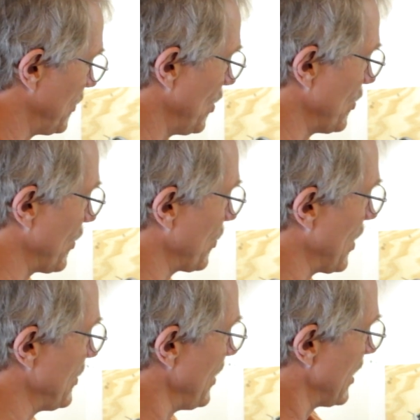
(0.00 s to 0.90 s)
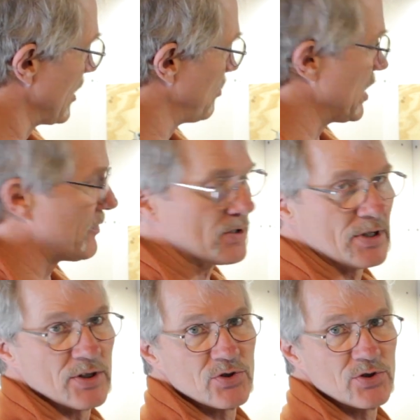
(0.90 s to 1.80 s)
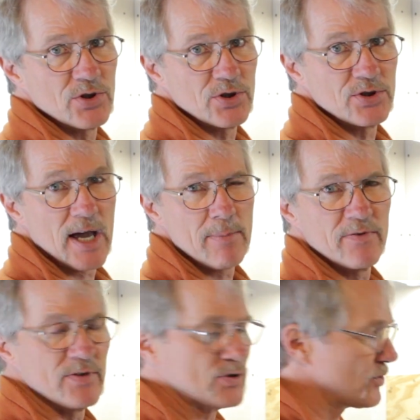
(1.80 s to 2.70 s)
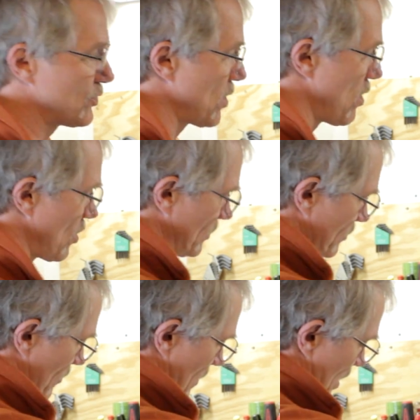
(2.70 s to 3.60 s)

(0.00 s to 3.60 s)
until the thread take-up lever gets to the top of its stroke.